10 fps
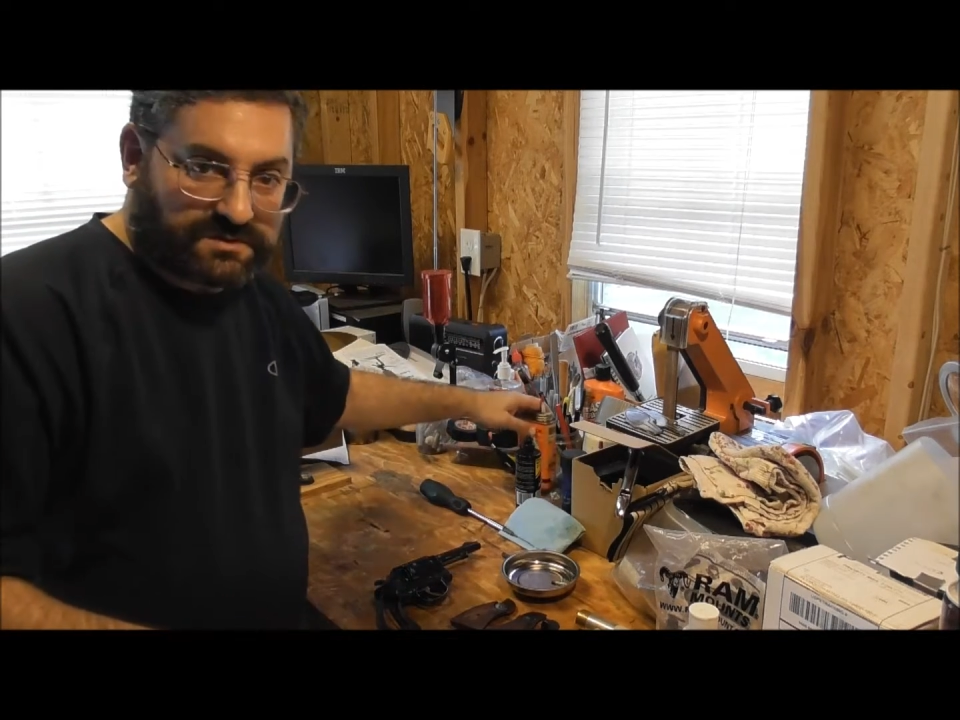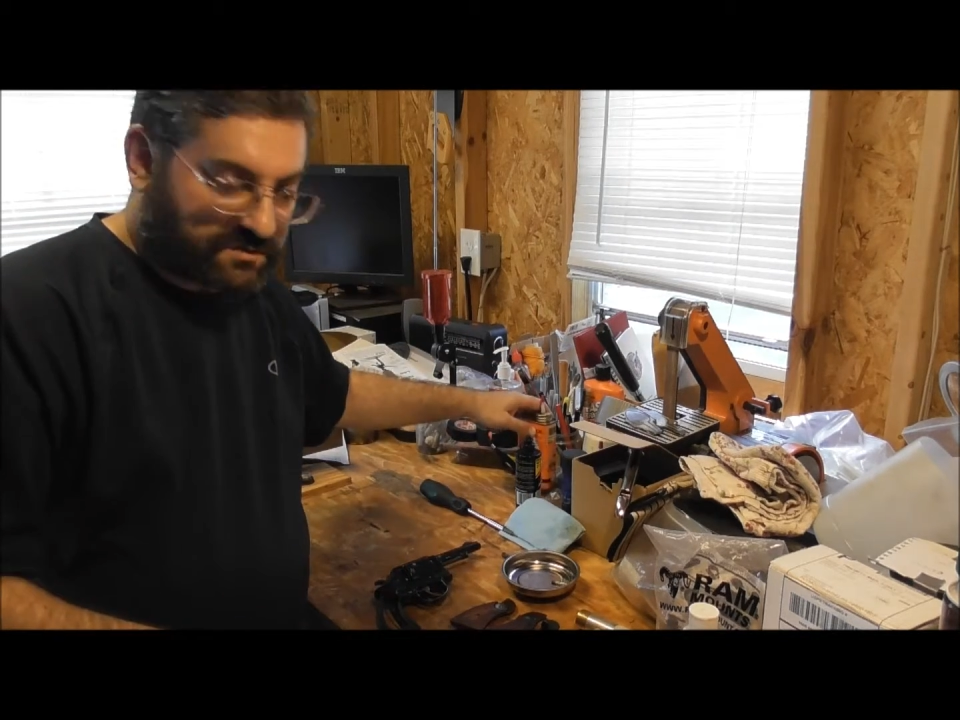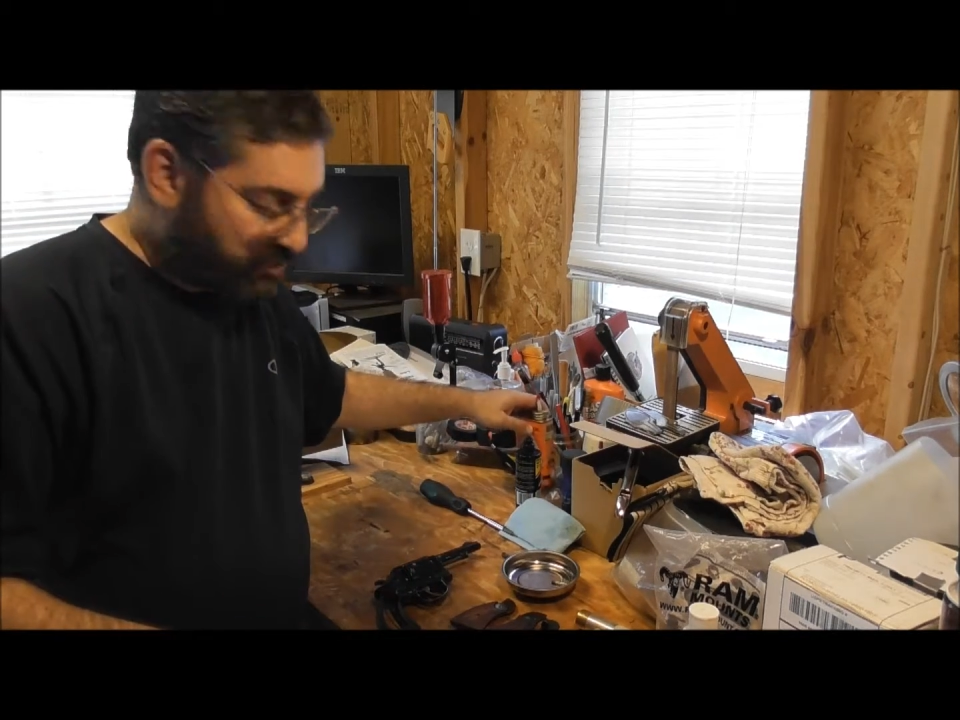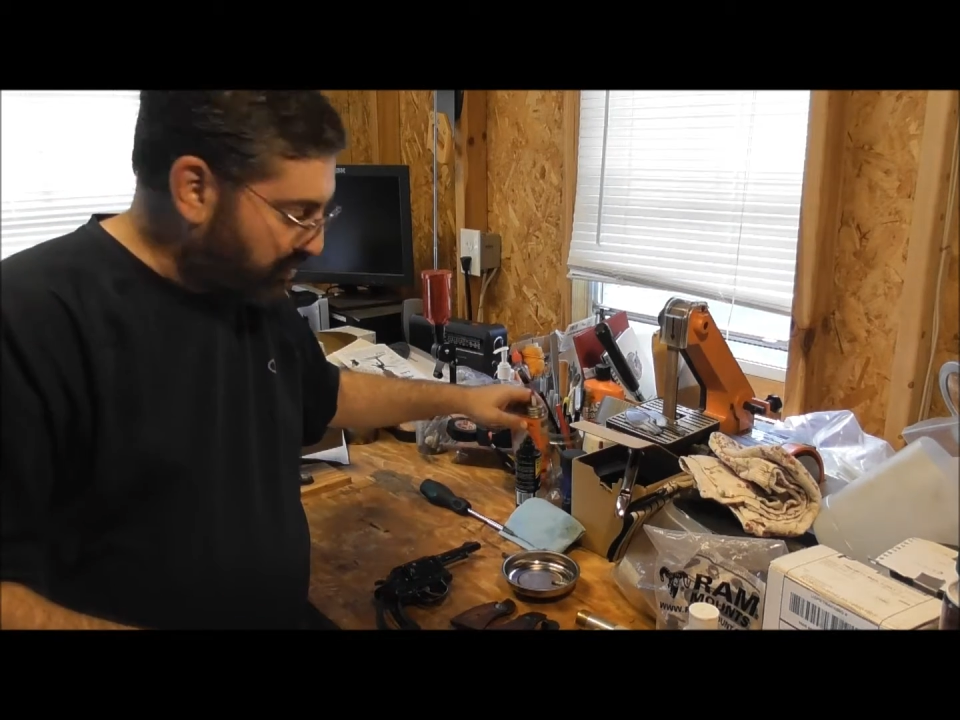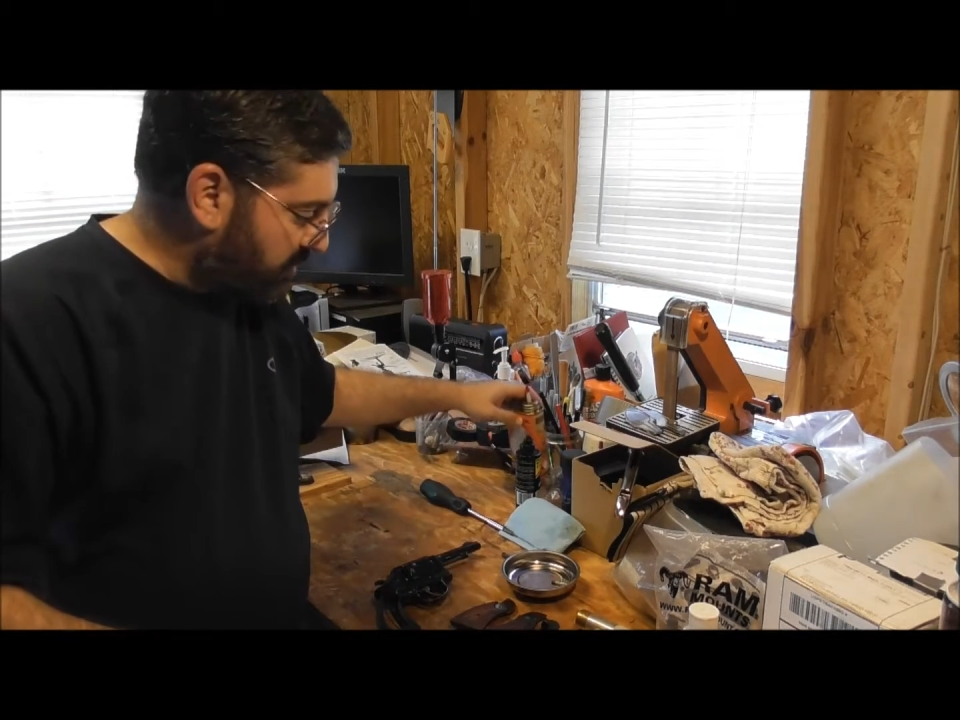as a
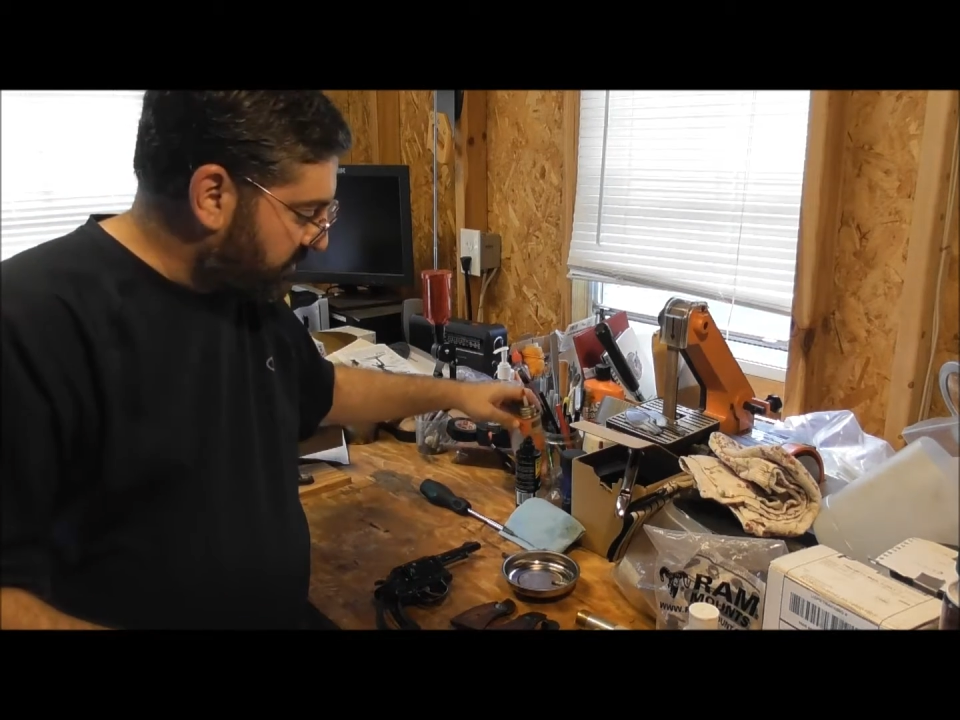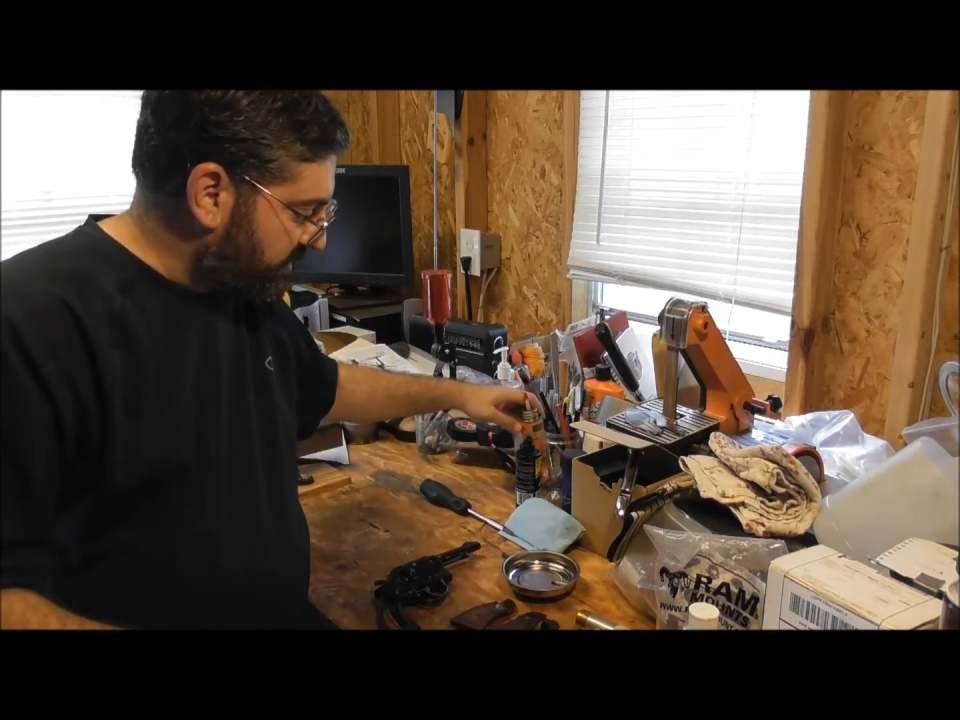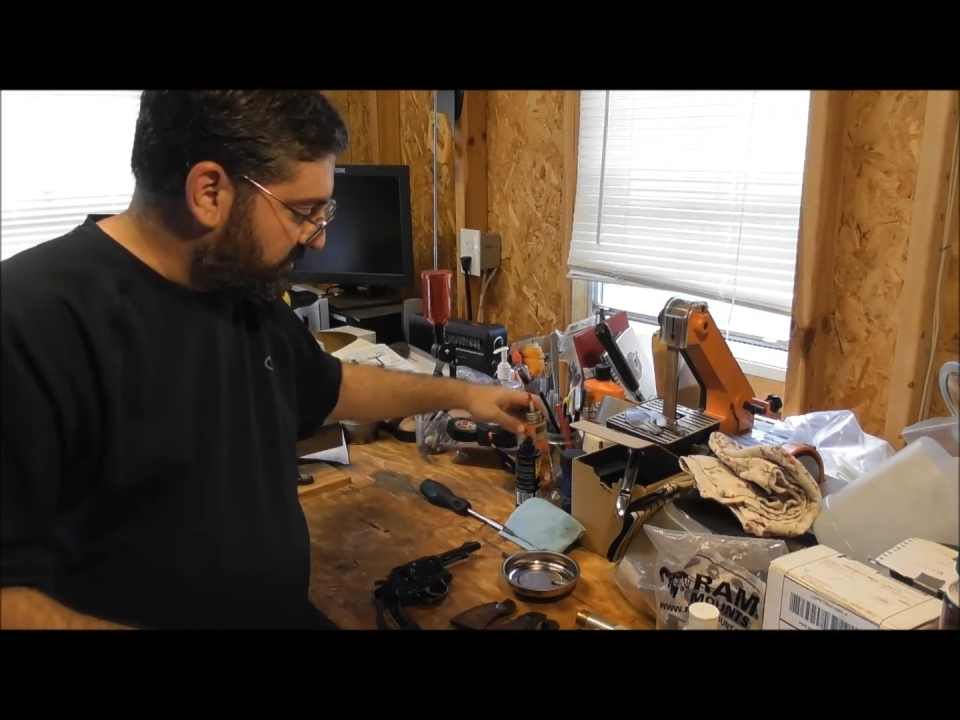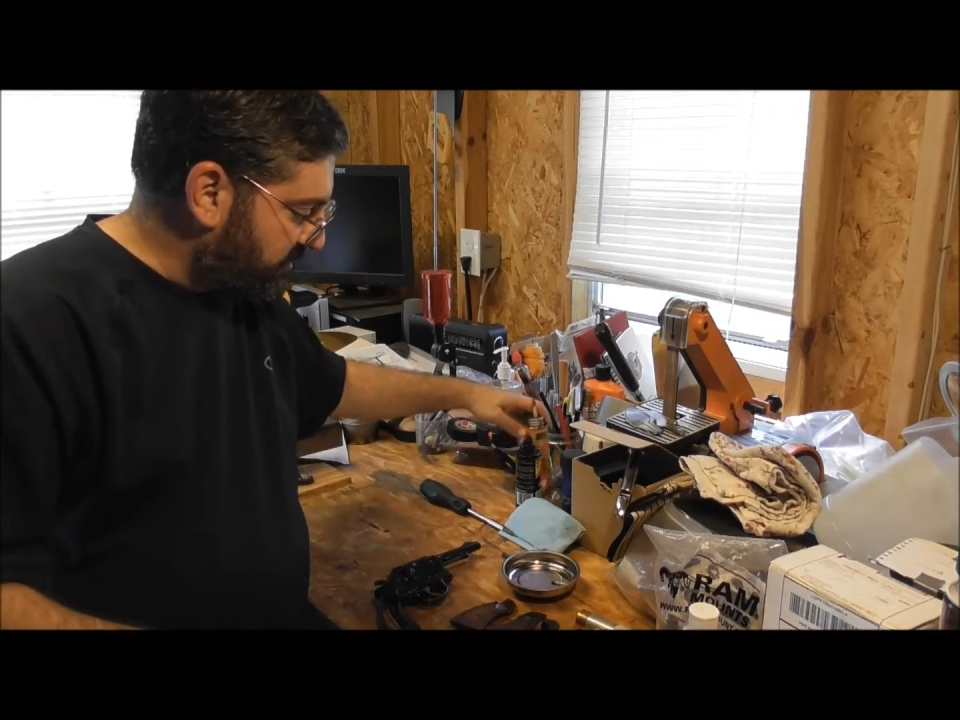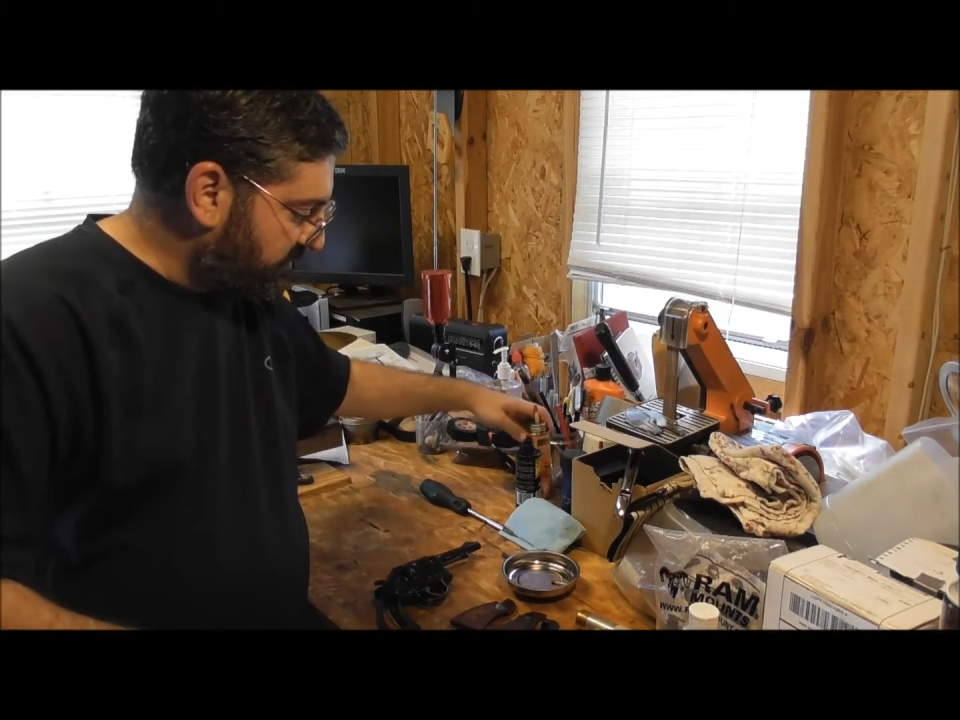bore cleaner.